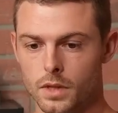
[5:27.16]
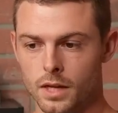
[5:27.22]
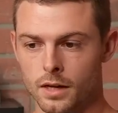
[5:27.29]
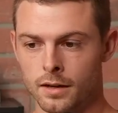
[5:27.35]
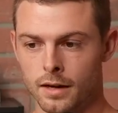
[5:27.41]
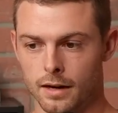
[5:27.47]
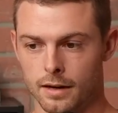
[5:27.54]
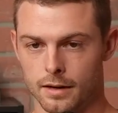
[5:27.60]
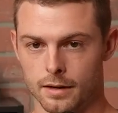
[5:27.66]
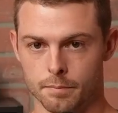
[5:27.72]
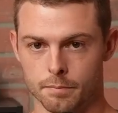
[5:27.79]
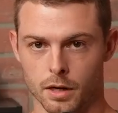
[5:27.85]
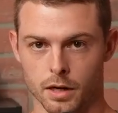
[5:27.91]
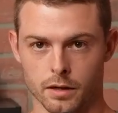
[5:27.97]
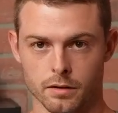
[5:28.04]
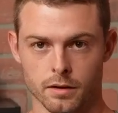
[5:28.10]

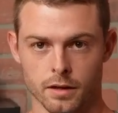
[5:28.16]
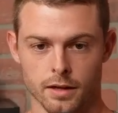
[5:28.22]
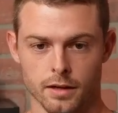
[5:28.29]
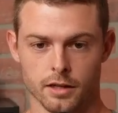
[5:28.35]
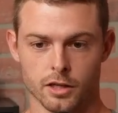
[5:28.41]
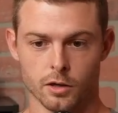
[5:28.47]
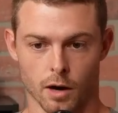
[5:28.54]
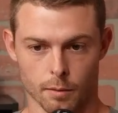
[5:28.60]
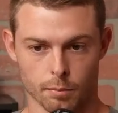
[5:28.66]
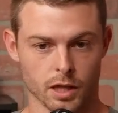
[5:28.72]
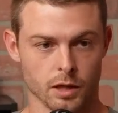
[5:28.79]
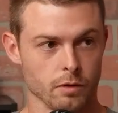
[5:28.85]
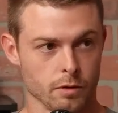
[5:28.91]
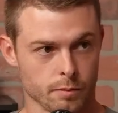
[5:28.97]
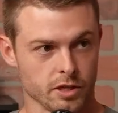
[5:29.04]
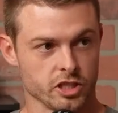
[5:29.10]
But, I played
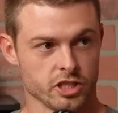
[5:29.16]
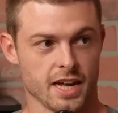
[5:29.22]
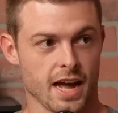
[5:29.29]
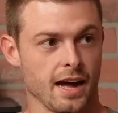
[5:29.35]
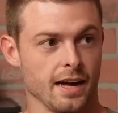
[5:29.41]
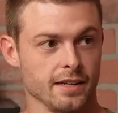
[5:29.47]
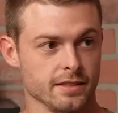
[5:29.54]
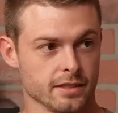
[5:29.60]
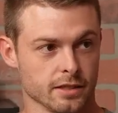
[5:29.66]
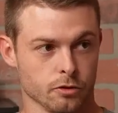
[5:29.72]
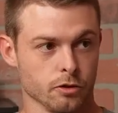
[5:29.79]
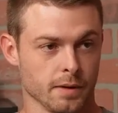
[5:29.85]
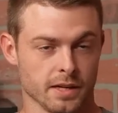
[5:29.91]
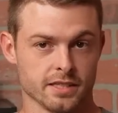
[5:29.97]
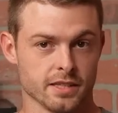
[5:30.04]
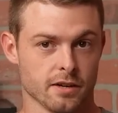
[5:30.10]
with a bunch of guys,
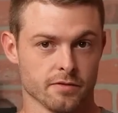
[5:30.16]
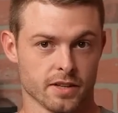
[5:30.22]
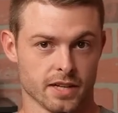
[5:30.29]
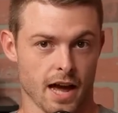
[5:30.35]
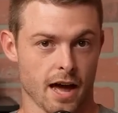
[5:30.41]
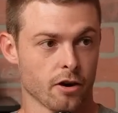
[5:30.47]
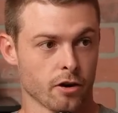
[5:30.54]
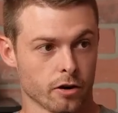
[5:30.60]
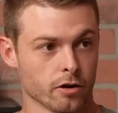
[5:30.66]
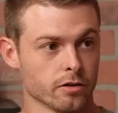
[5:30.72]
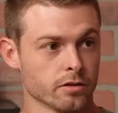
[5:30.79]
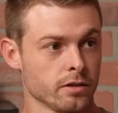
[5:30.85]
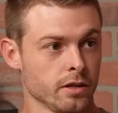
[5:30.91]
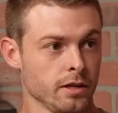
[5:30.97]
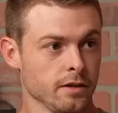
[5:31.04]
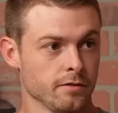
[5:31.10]
including myself, that got
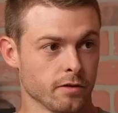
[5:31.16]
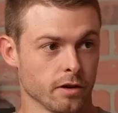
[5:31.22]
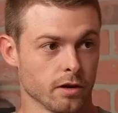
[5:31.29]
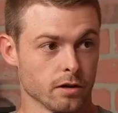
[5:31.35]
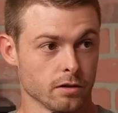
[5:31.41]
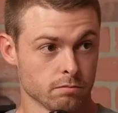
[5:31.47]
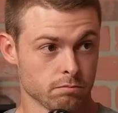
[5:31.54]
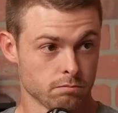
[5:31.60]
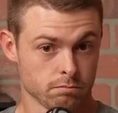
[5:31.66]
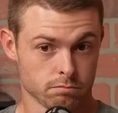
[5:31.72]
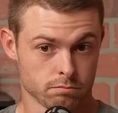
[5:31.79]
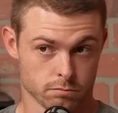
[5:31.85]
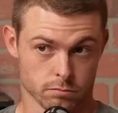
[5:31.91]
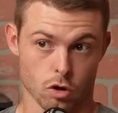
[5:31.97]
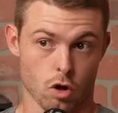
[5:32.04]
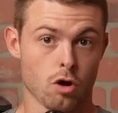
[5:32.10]
hurt for
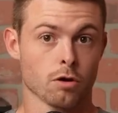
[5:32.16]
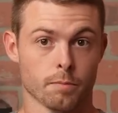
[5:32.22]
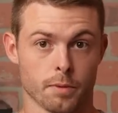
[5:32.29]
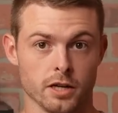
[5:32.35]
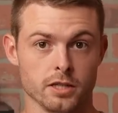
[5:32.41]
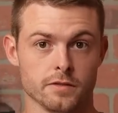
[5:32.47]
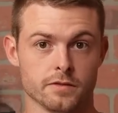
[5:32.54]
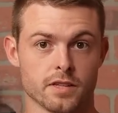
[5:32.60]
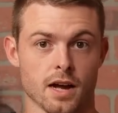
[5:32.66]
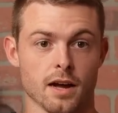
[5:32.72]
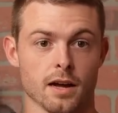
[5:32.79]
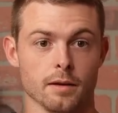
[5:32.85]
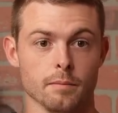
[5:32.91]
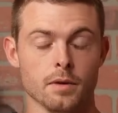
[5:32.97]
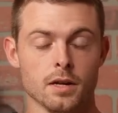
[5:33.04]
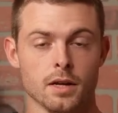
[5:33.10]
long periods of
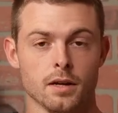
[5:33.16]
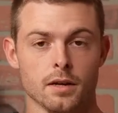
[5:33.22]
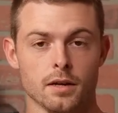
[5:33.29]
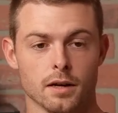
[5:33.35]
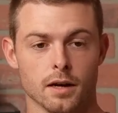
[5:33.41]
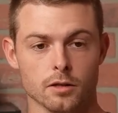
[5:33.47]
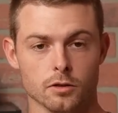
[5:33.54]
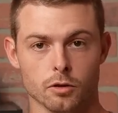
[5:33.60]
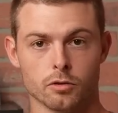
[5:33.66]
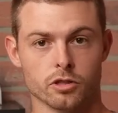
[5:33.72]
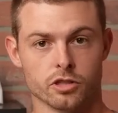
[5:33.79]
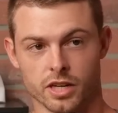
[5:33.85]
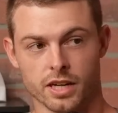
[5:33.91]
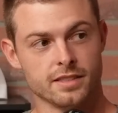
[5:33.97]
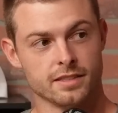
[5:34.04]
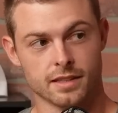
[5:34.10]
time. Luke
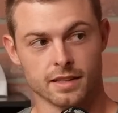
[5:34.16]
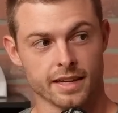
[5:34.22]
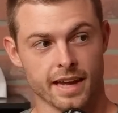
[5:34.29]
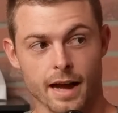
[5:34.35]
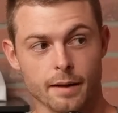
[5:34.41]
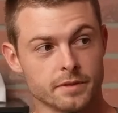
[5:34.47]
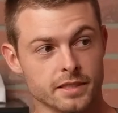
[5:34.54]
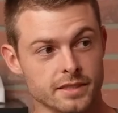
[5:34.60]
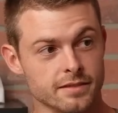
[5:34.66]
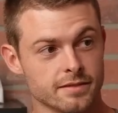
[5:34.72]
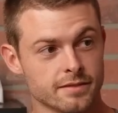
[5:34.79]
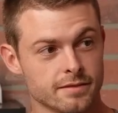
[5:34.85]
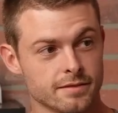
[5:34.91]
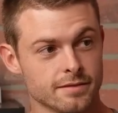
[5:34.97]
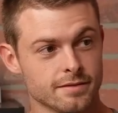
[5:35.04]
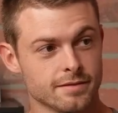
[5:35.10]
Lachey is still a captain,
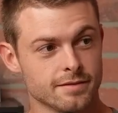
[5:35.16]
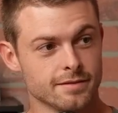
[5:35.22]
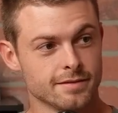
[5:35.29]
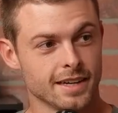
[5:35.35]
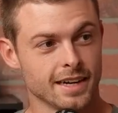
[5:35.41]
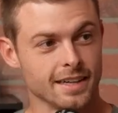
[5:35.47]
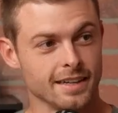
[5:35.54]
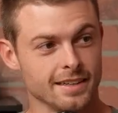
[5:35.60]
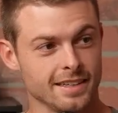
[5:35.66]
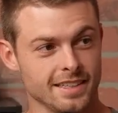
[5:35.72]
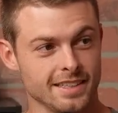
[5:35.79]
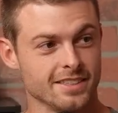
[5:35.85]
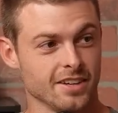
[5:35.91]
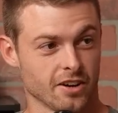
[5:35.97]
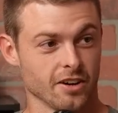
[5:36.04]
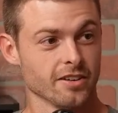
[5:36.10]
and
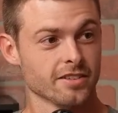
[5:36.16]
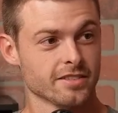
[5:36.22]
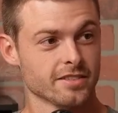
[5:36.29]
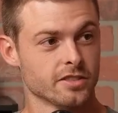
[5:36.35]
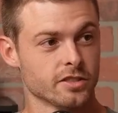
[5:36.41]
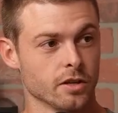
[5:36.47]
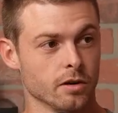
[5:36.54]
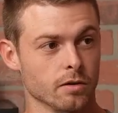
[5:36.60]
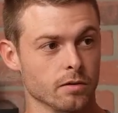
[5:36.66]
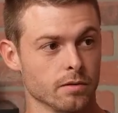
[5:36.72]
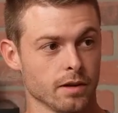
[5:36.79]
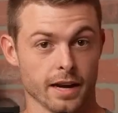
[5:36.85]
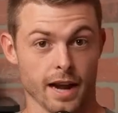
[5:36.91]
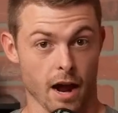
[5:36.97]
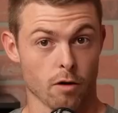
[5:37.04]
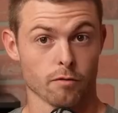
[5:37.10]
he's hurt. So,
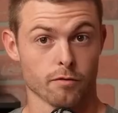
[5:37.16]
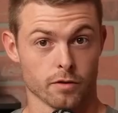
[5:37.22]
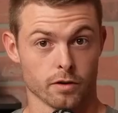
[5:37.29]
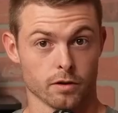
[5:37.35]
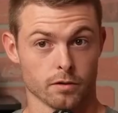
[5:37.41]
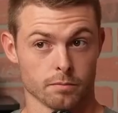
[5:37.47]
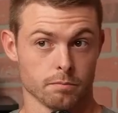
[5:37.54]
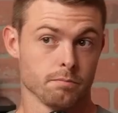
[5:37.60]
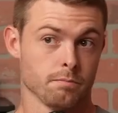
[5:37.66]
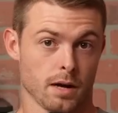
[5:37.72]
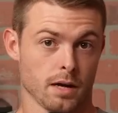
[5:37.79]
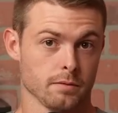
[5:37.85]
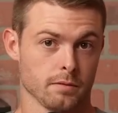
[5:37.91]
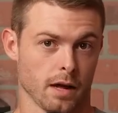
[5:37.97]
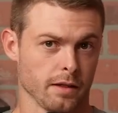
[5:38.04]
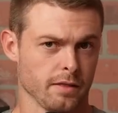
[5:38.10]
and out for,
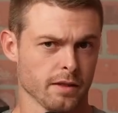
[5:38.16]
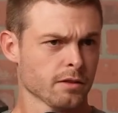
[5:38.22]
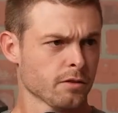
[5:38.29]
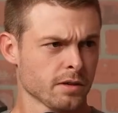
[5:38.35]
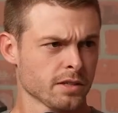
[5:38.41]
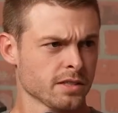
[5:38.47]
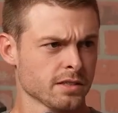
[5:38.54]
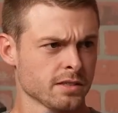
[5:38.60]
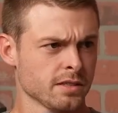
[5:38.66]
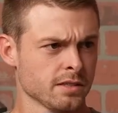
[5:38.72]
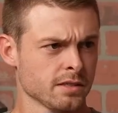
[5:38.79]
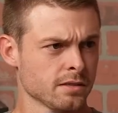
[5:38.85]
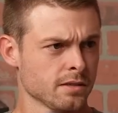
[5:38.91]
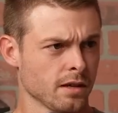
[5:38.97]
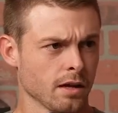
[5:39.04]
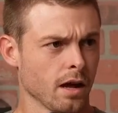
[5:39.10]
I think, the rest of the
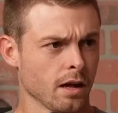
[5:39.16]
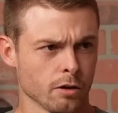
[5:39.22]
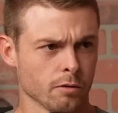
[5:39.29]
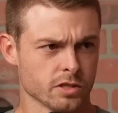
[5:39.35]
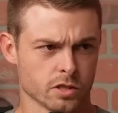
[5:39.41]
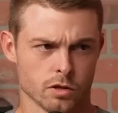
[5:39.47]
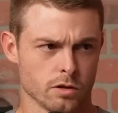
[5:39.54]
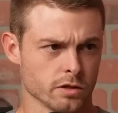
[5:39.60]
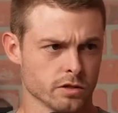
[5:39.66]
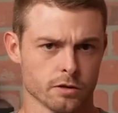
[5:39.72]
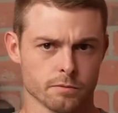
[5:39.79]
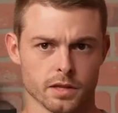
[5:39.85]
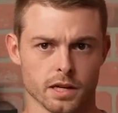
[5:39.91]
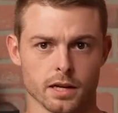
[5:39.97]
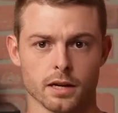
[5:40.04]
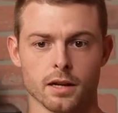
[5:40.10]
season. I know it's a long-term
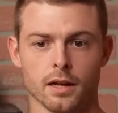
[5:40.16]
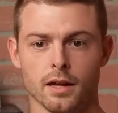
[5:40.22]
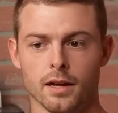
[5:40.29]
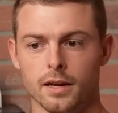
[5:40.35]
thing.